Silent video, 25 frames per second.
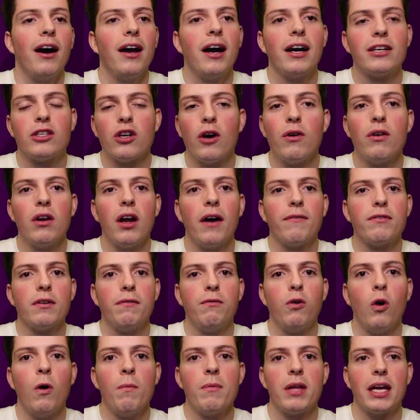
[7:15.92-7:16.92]
I don't love the
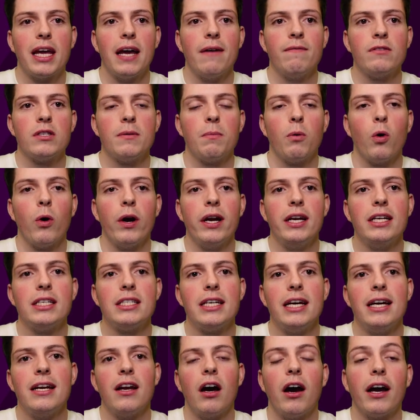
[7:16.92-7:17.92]
form that Kevin De Bruyne is
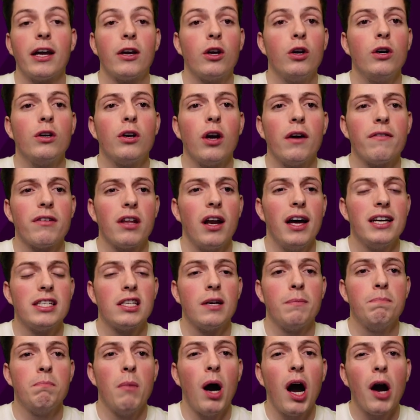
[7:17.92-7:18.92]
in. I could go for the likes
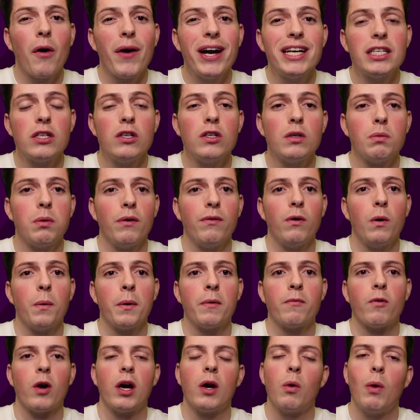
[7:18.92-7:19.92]
of Mahrez, who's
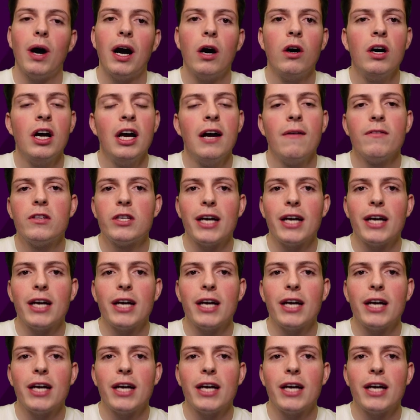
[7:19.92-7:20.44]
performing very well.